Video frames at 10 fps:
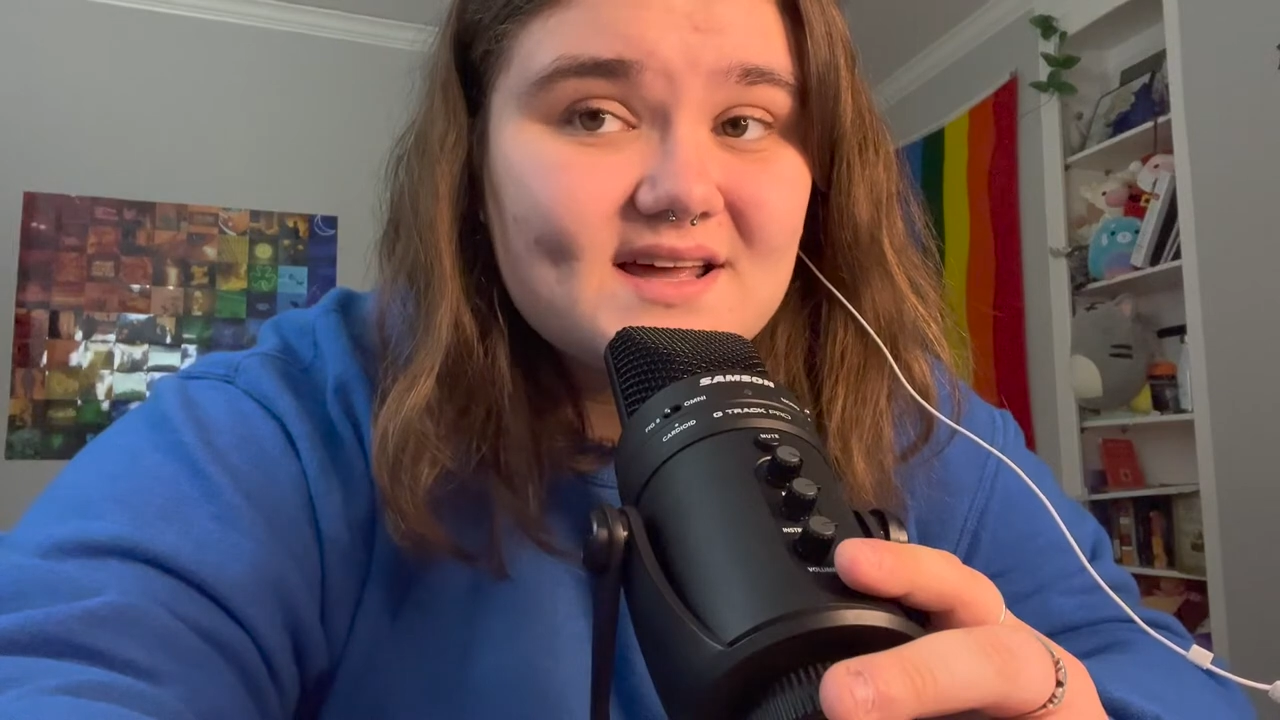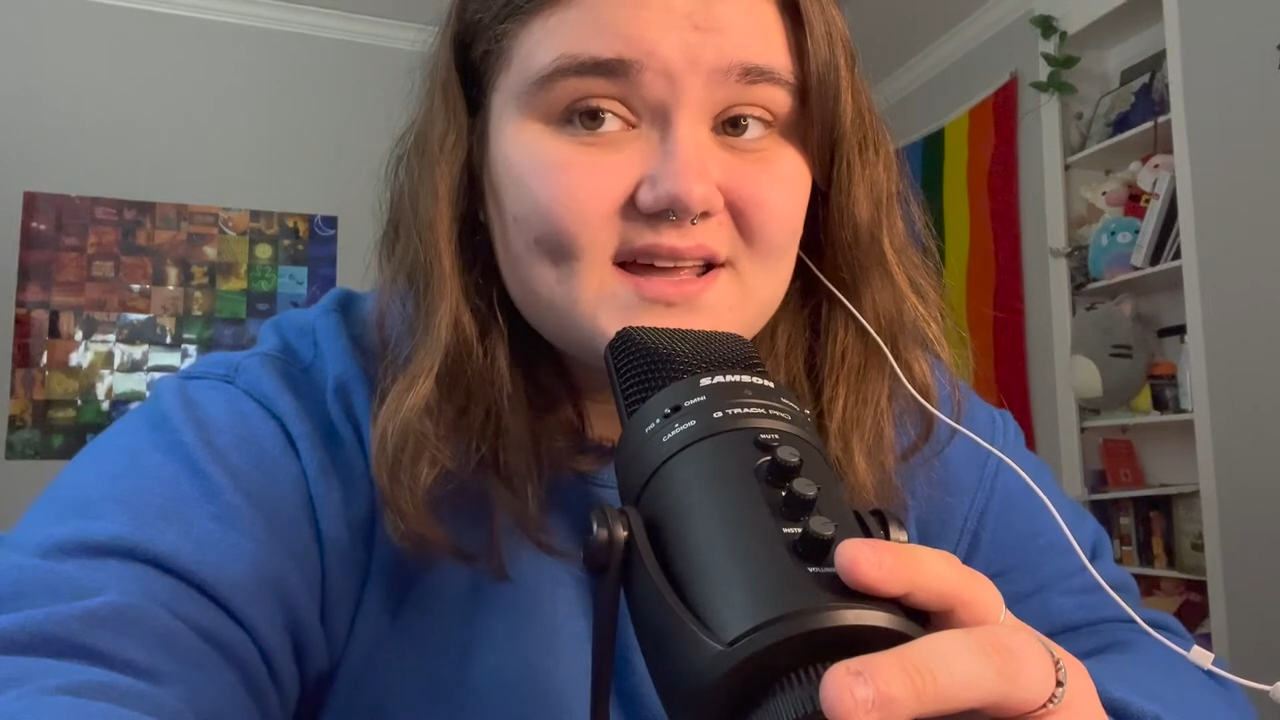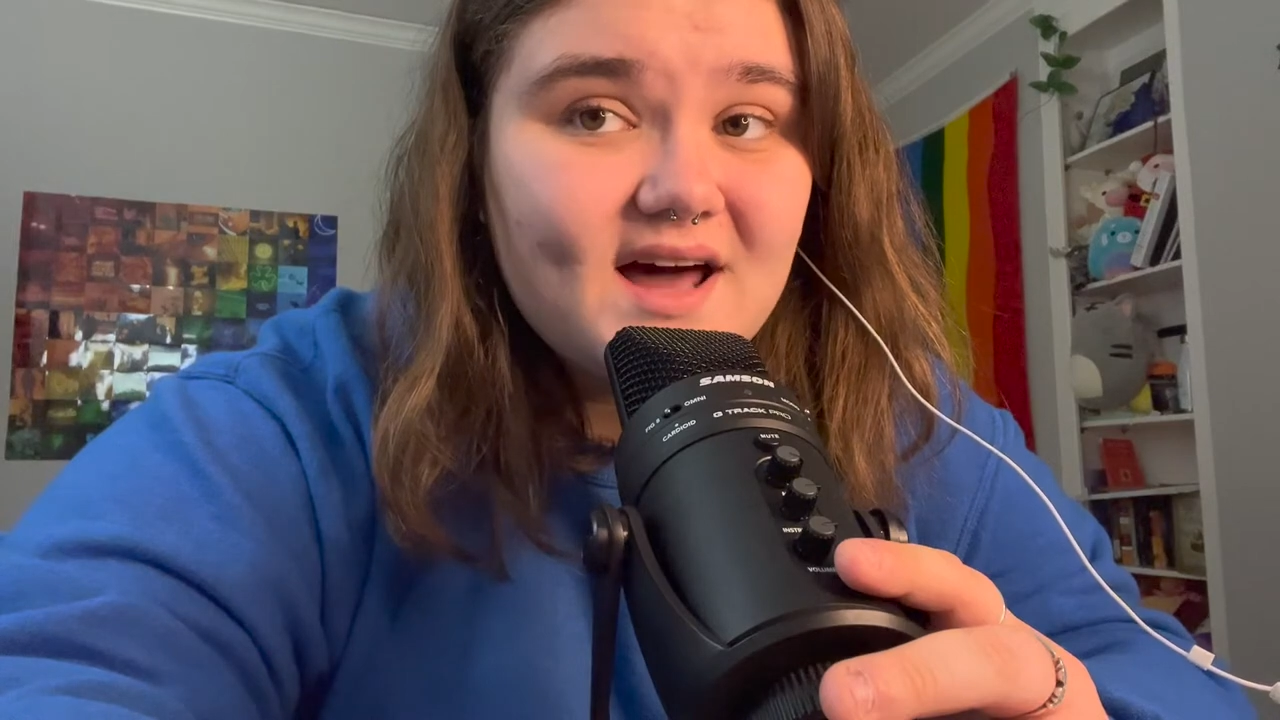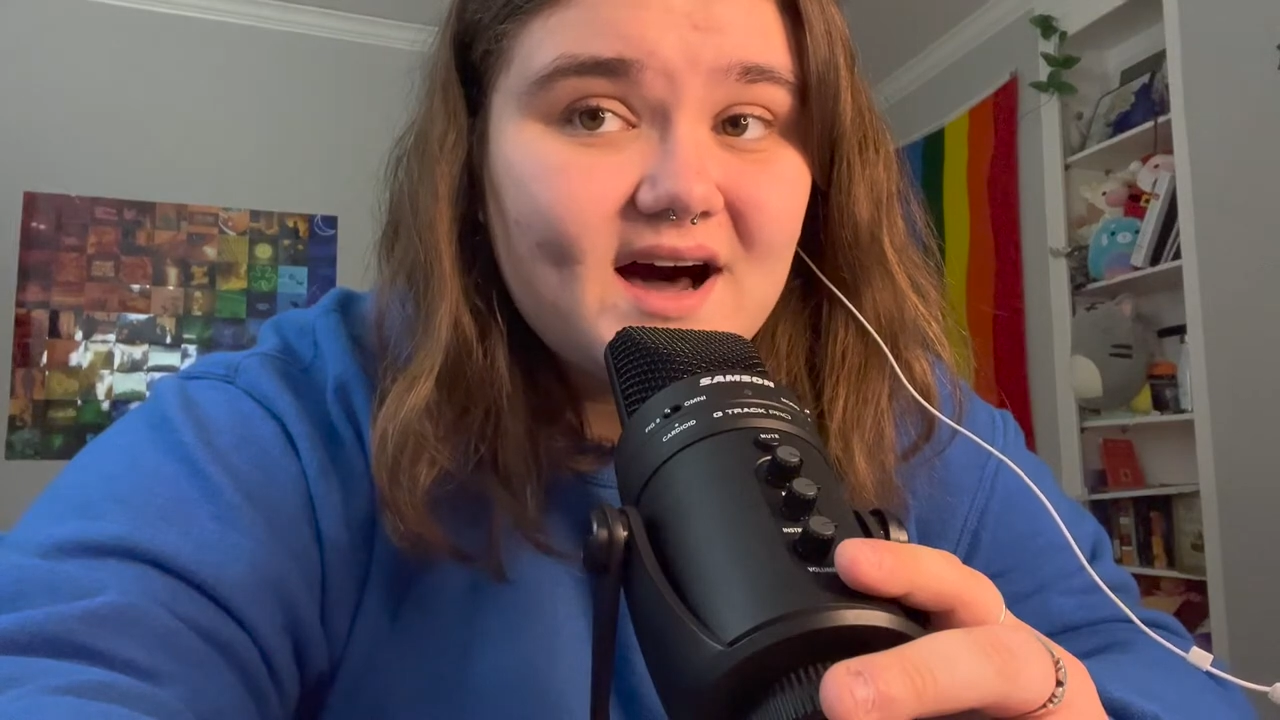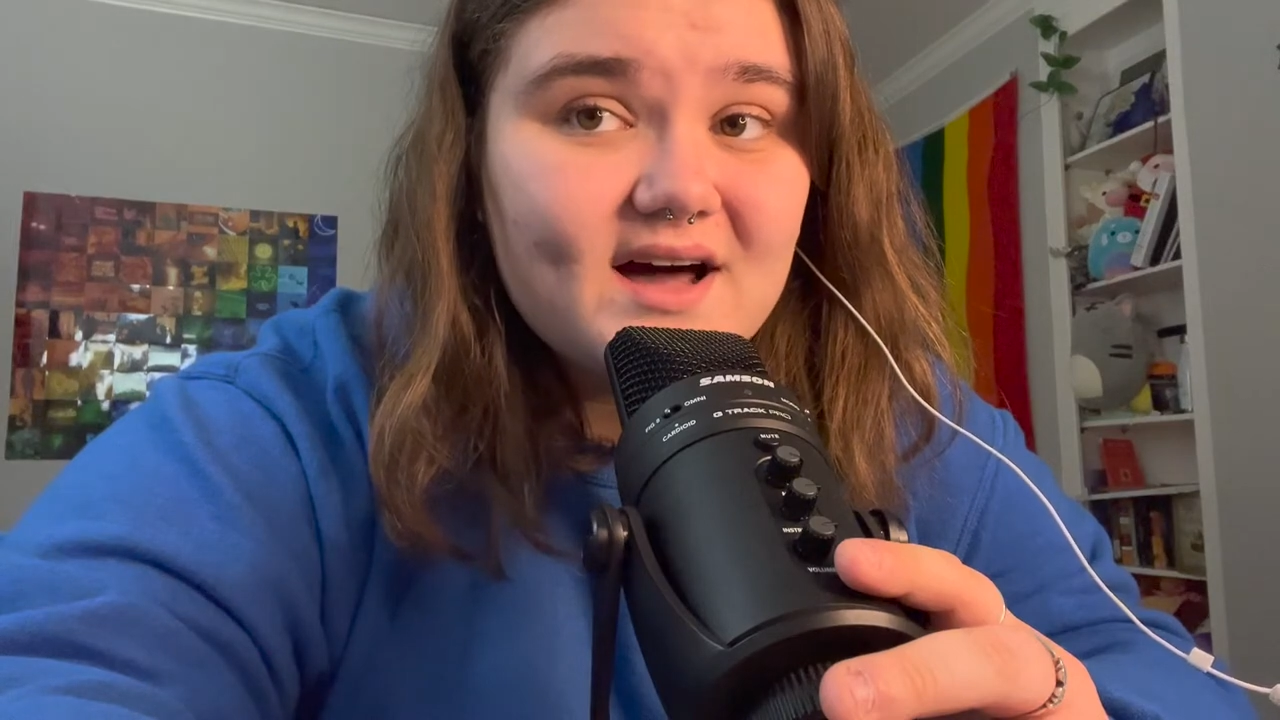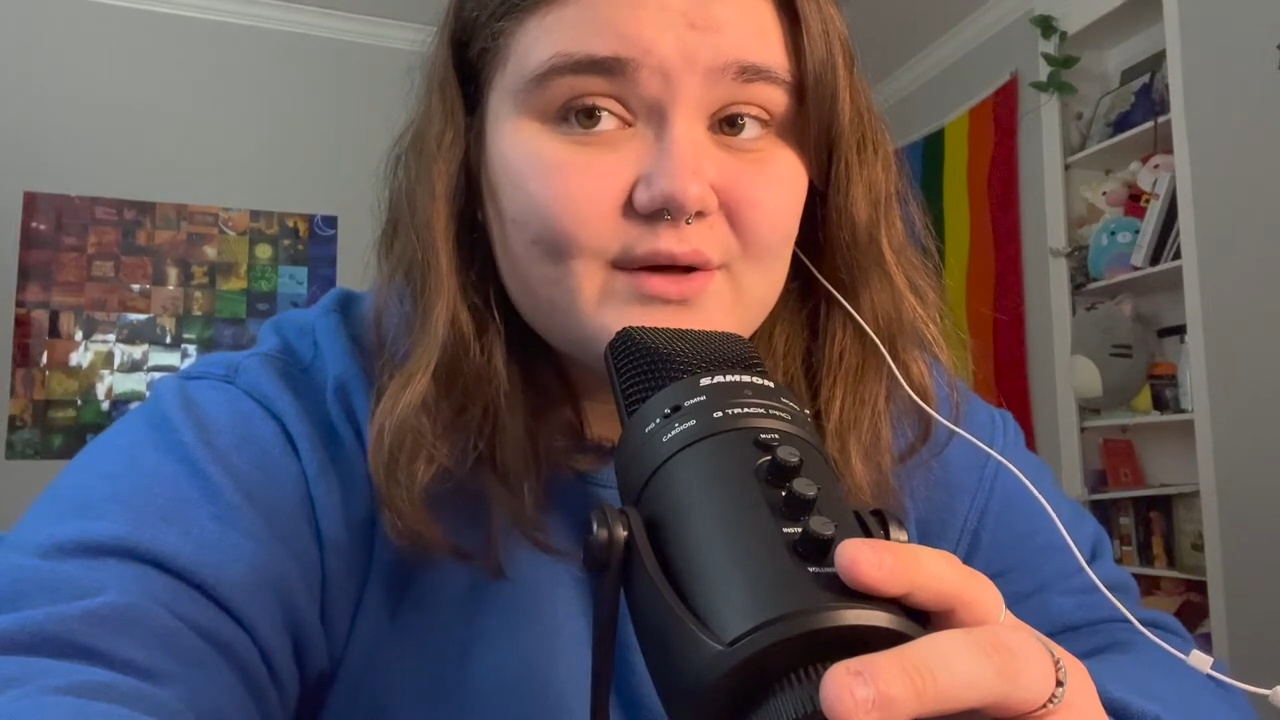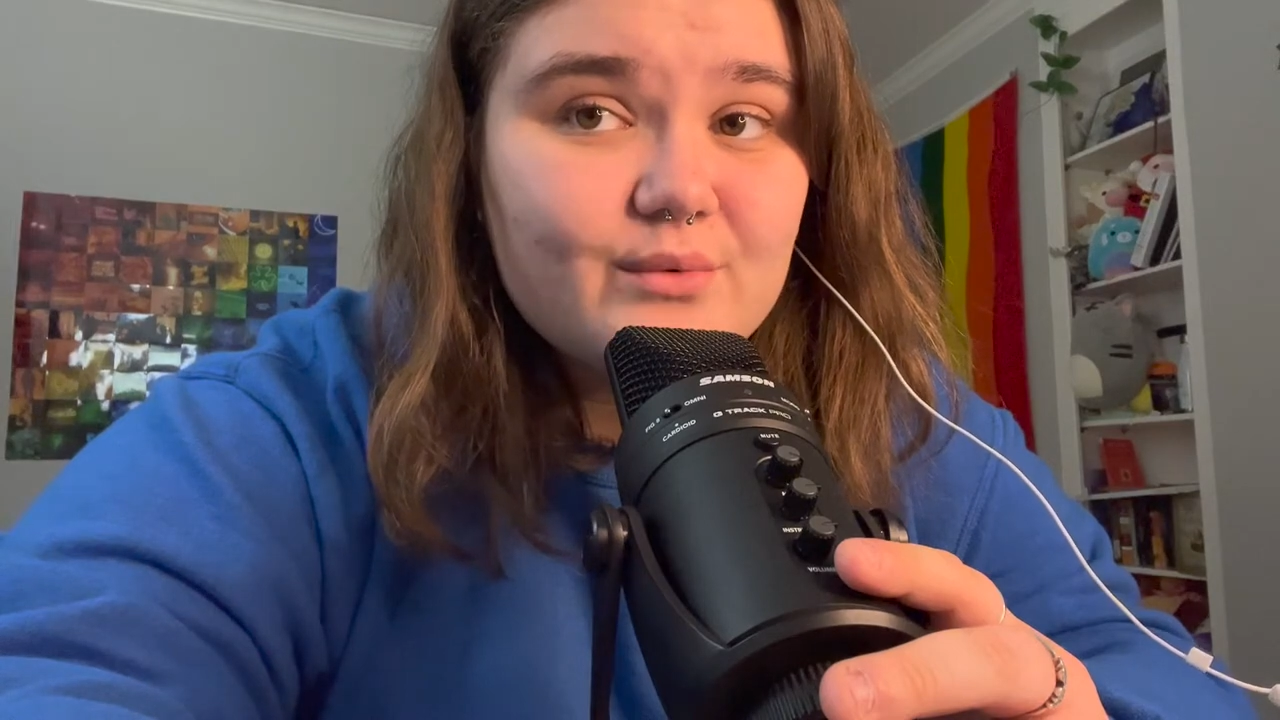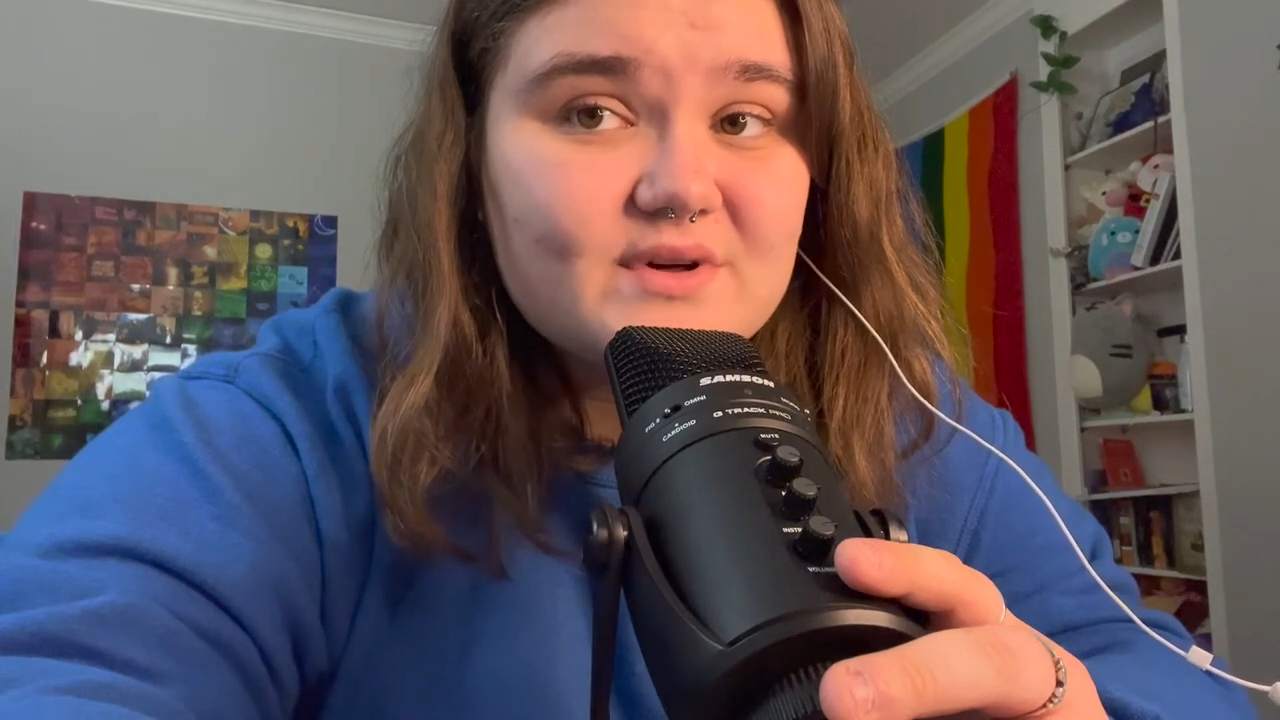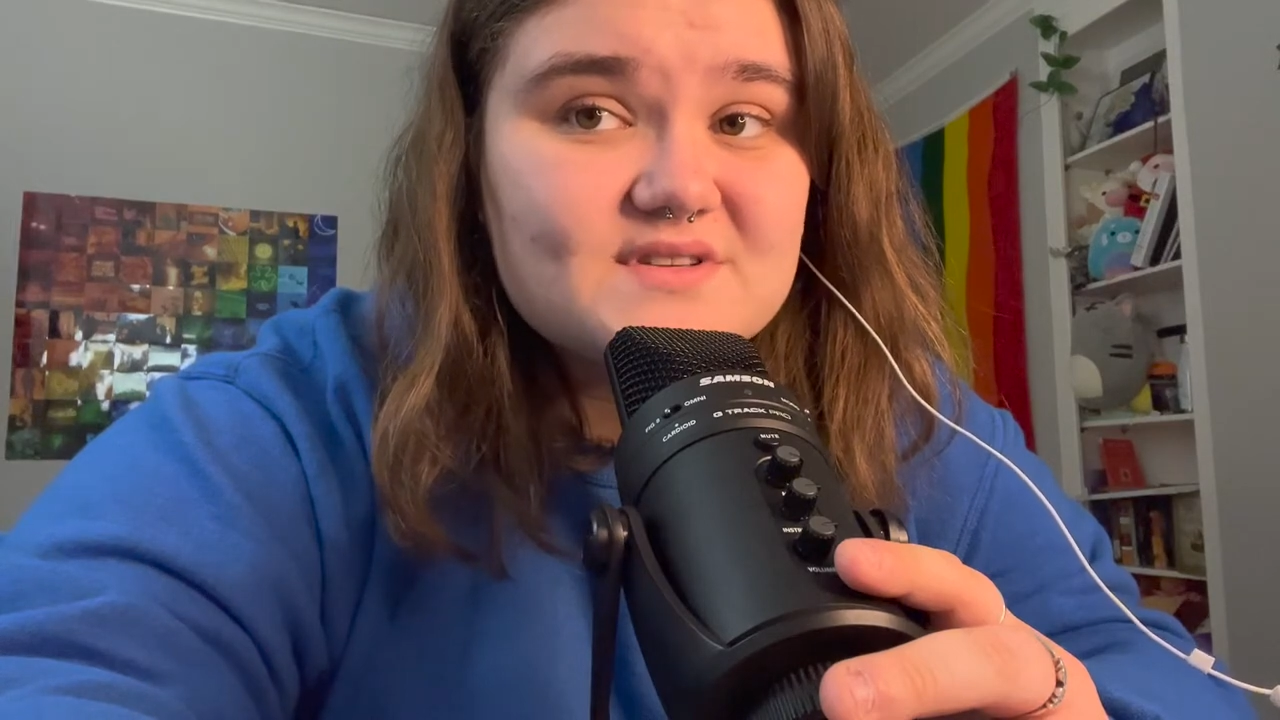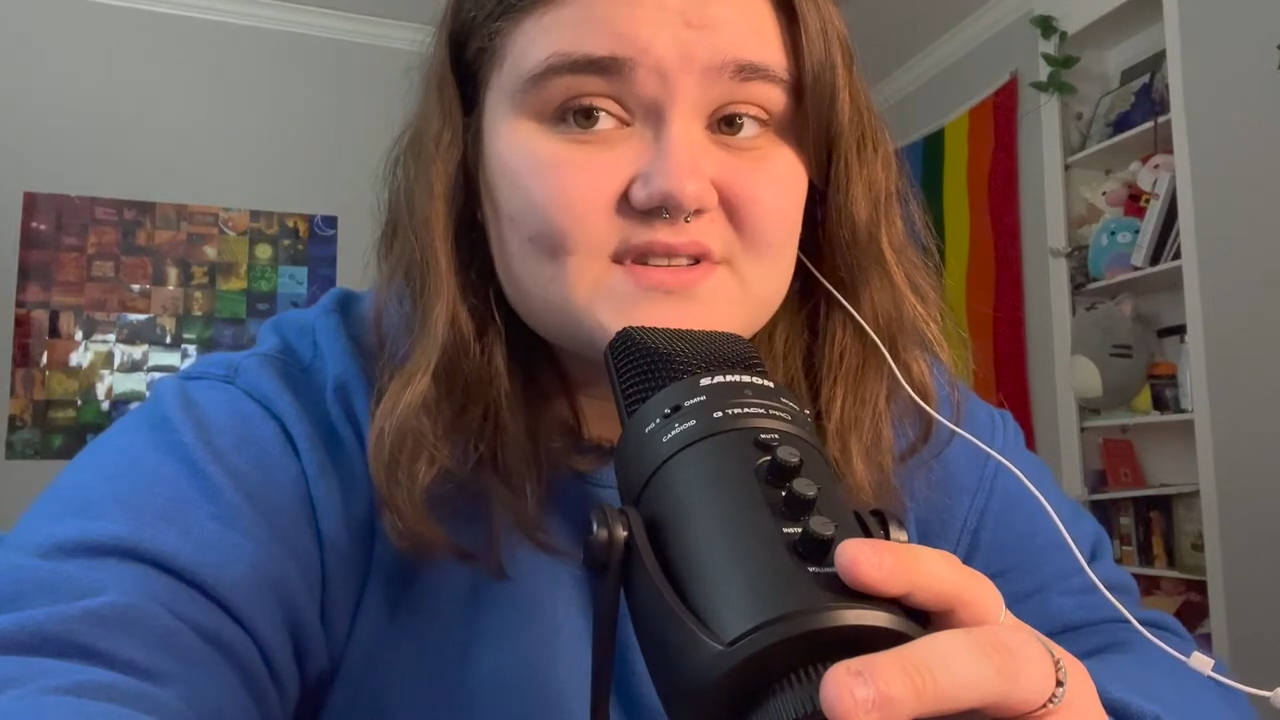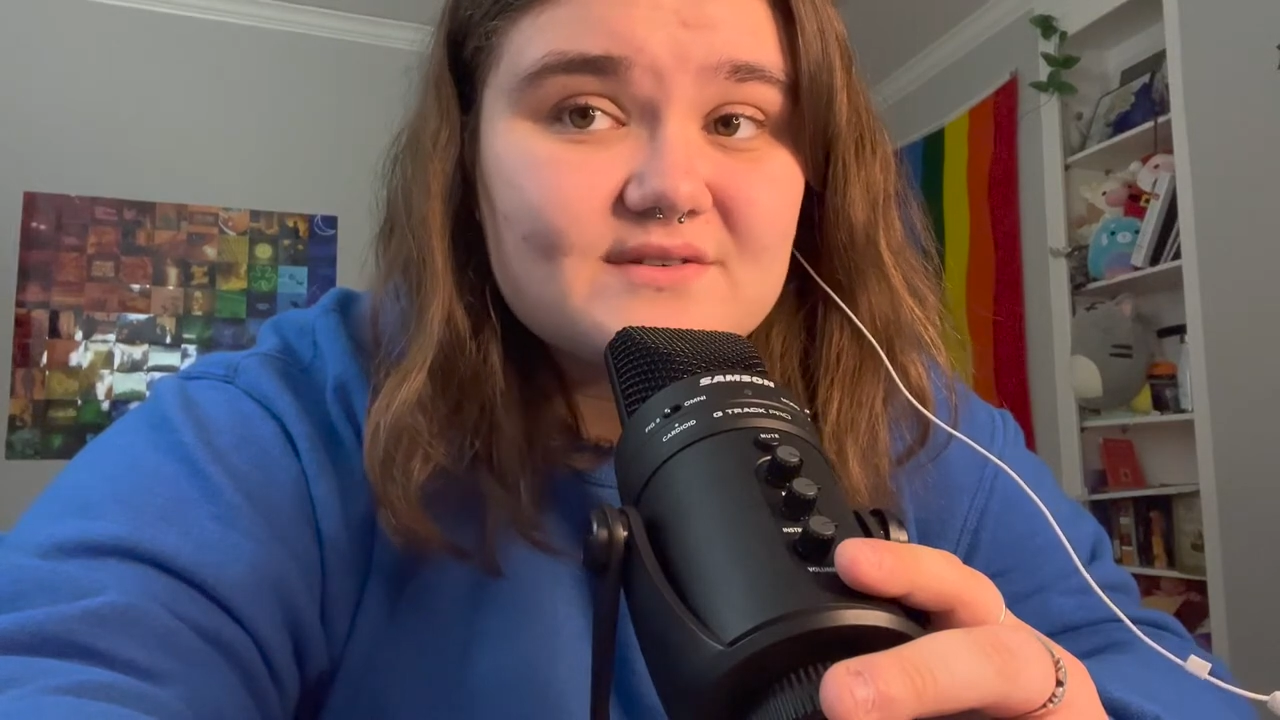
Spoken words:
I was your